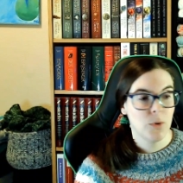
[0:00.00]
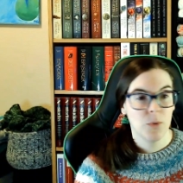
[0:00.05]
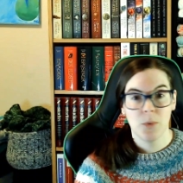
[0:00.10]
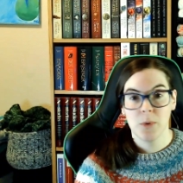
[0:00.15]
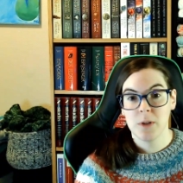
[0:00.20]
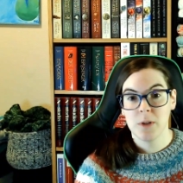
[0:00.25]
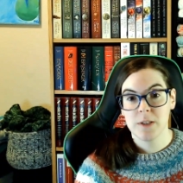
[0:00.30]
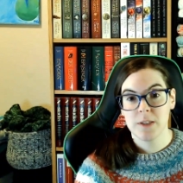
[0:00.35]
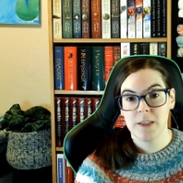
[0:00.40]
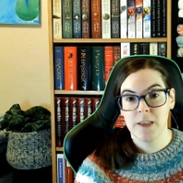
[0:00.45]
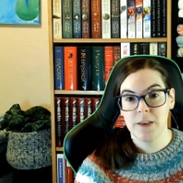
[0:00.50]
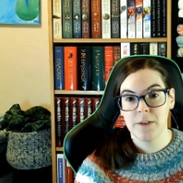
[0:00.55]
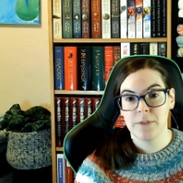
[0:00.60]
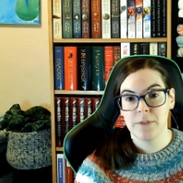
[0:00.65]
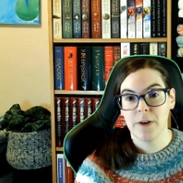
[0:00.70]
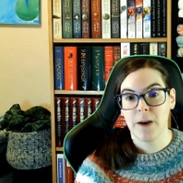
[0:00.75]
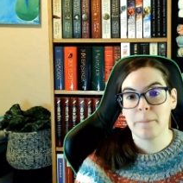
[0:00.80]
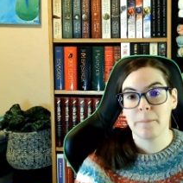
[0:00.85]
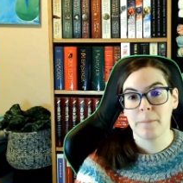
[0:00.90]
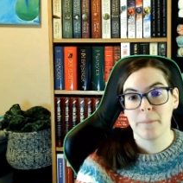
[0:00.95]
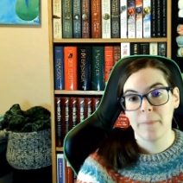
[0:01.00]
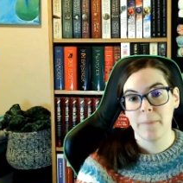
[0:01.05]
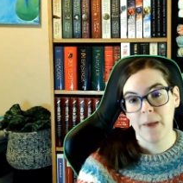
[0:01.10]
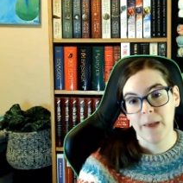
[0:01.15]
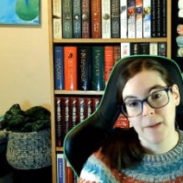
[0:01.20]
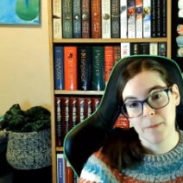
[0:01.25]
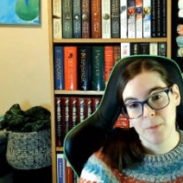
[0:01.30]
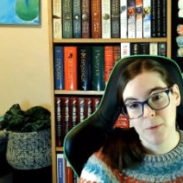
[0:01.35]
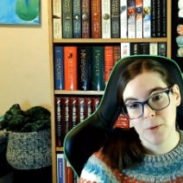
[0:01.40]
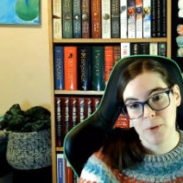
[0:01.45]
We'll see if I'm
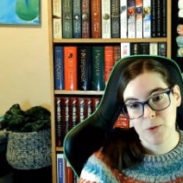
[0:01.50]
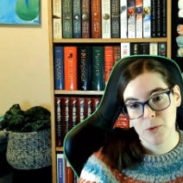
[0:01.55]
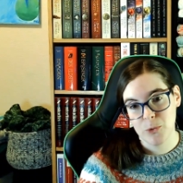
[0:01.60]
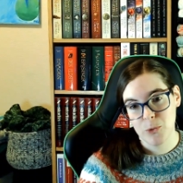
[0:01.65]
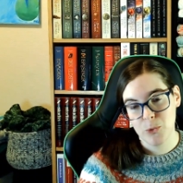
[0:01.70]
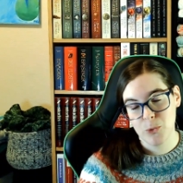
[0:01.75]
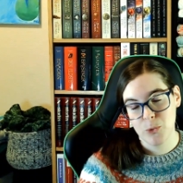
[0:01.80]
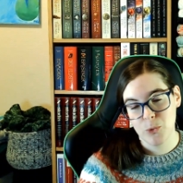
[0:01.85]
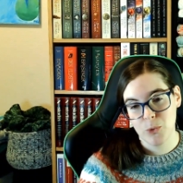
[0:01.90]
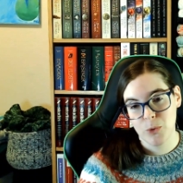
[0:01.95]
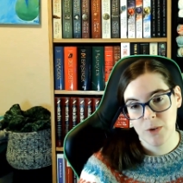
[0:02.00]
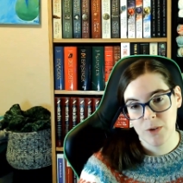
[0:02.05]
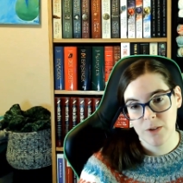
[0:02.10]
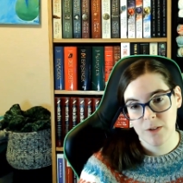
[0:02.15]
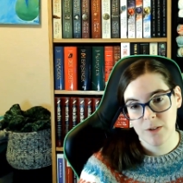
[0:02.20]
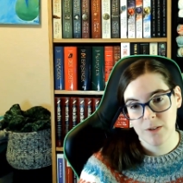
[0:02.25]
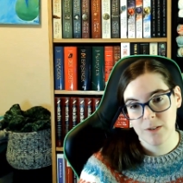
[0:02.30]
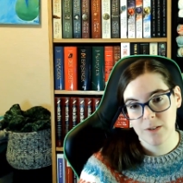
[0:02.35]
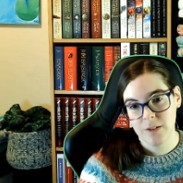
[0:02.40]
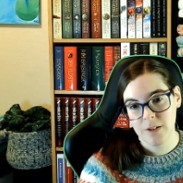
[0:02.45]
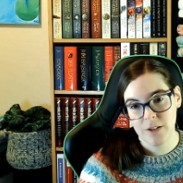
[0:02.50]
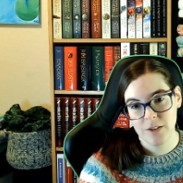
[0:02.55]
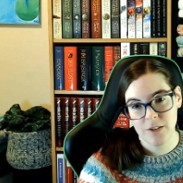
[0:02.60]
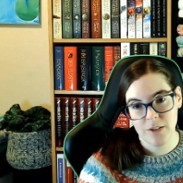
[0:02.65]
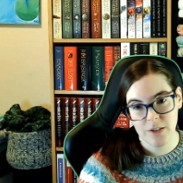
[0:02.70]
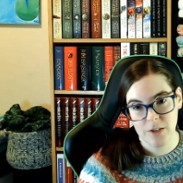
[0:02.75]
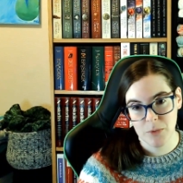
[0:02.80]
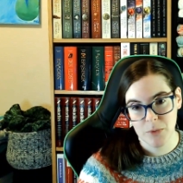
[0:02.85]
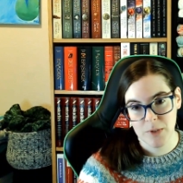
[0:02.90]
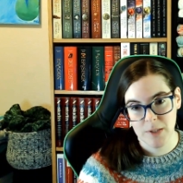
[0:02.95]
able to
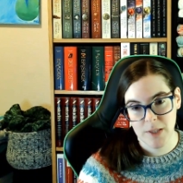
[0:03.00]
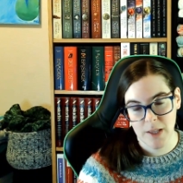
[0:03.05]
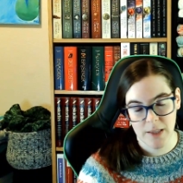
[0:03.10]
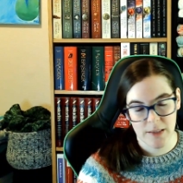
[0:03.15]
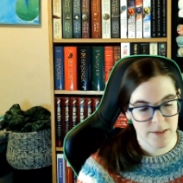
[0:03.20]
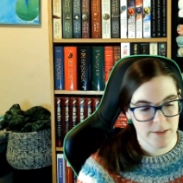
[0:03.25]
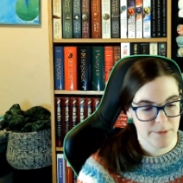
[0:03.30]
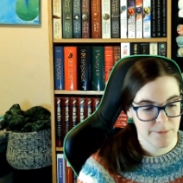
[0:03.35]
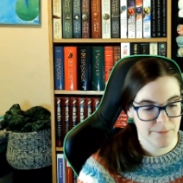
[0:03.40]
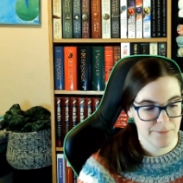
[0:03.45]
continue with that.